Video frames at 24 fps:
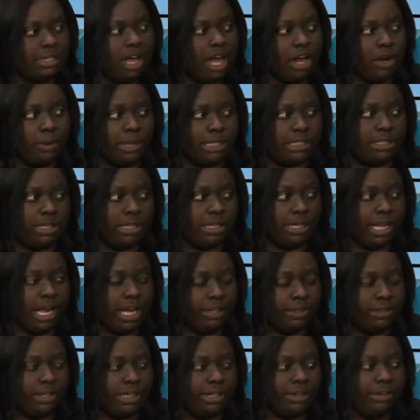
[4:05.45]
all the way to your
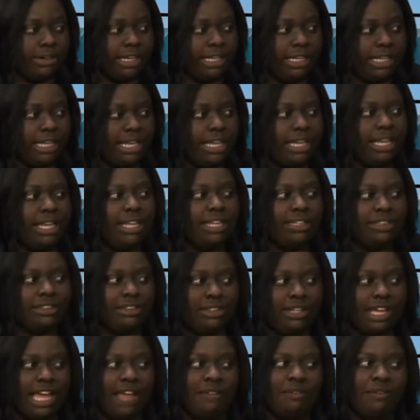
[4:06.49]
doctorate degree.
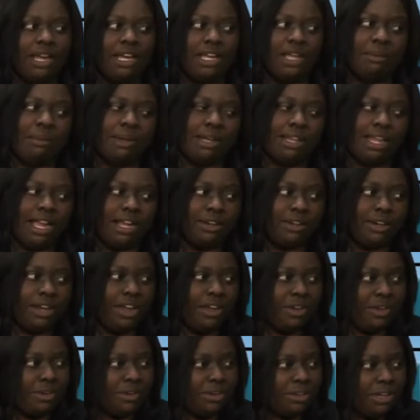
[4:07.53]
So after I get my doctorate,
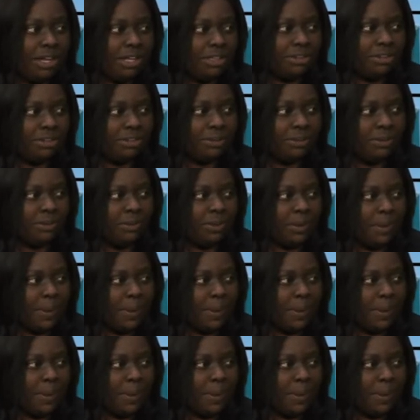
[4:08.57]
I'll go to law school.